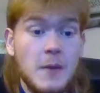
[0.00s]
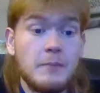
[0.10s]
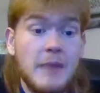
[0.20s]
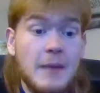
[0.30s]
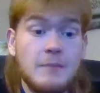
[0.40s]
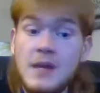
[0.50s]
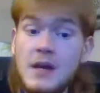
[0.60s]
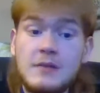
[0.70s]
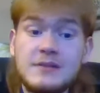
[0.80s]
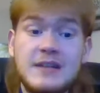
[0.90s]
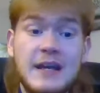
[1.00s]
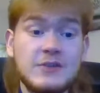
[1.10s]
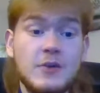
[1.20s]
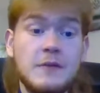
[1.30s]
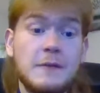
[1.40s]
Matt Mills
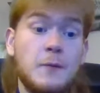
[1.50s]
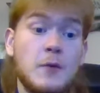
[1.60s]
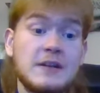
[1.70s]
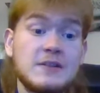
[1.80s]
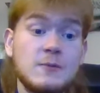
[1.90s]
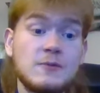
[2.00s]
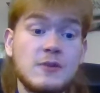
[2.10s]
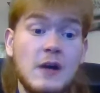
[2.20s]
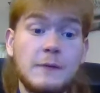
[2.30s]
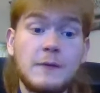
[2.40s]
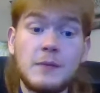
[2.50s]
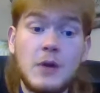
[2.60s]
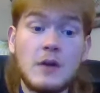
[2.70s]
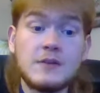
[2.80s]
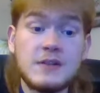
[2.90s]
takes over the 42 truck from
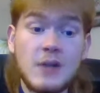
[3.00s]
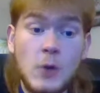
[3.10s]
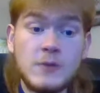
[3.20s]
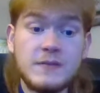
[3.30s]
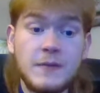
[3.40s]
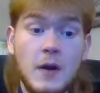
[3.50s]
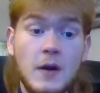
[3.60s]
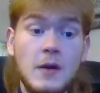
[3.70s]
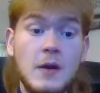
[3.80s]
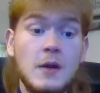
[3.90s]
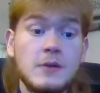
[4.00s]
Carson Hocevar.